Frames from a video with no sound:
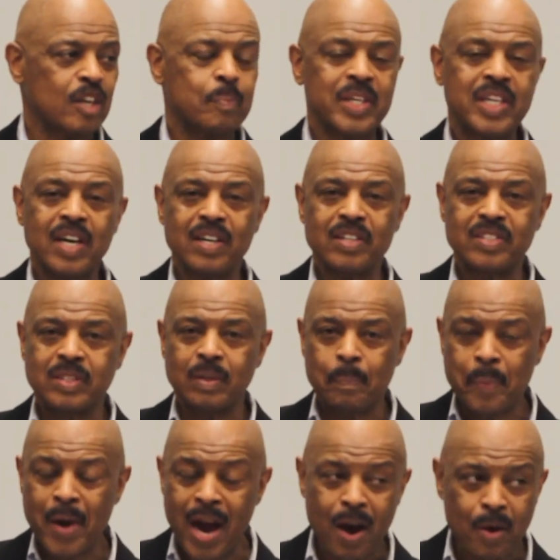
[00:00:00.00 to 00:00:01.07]
because the
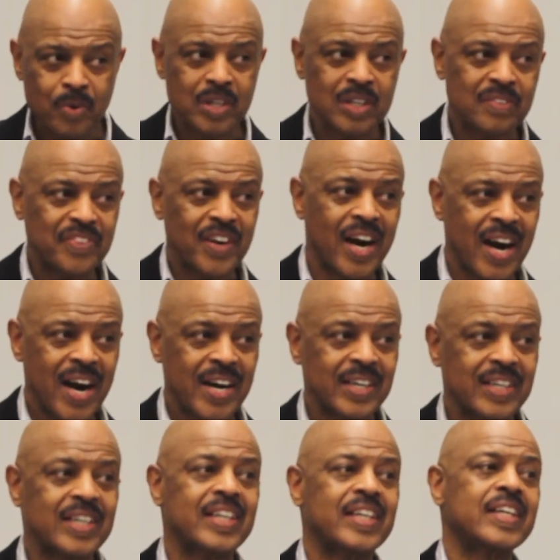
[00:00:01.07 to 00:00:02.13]
power of
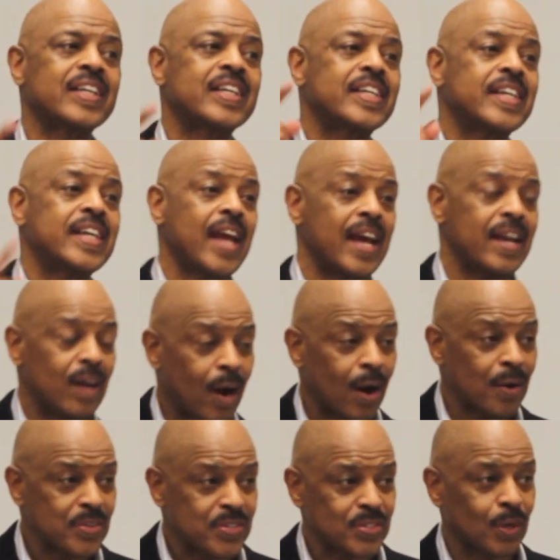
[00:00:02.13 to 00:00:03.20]
art can
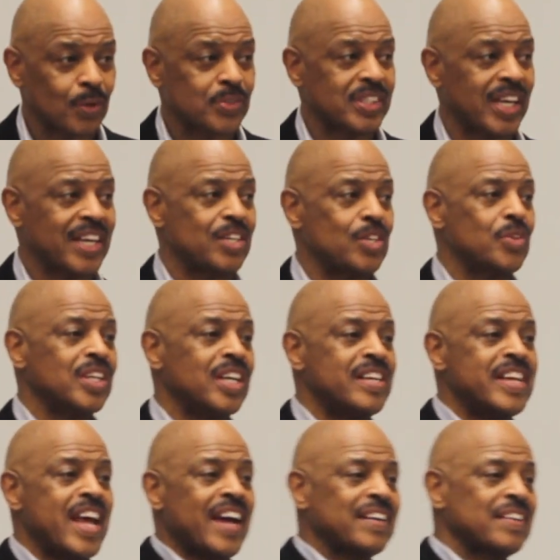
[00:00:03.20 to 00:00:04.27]
also take you in a
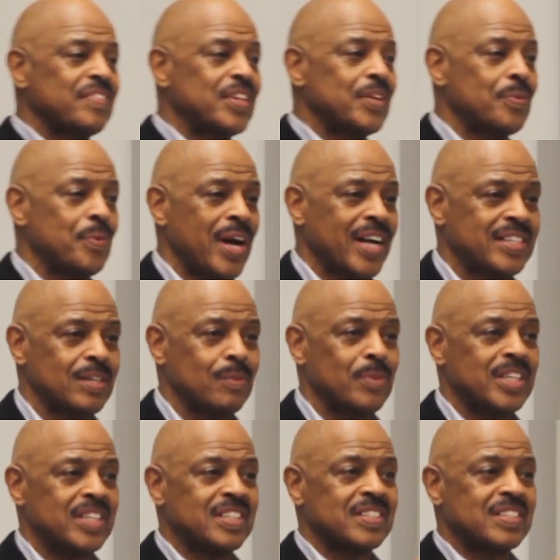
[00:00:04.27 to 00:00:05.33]
negative direction
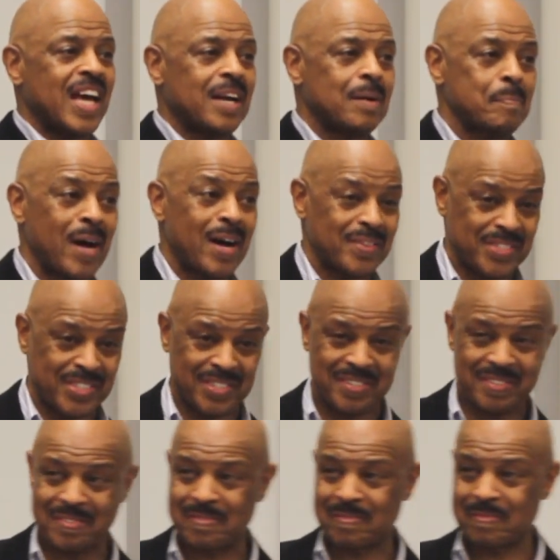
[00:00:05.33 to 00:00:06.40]
when it's not about you.